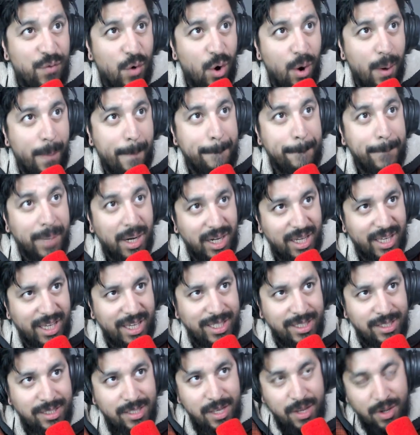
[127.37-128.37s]

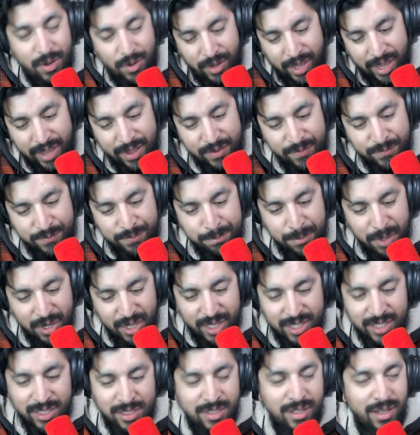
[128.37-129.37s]
Buggies. Okay,
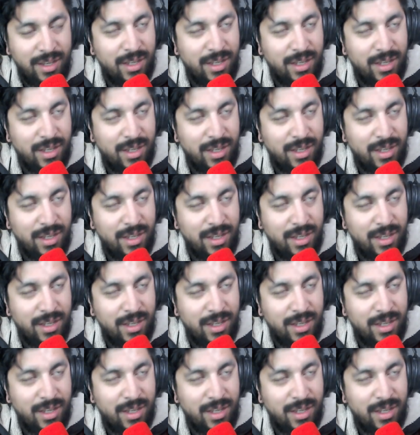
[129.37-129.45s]
Buggies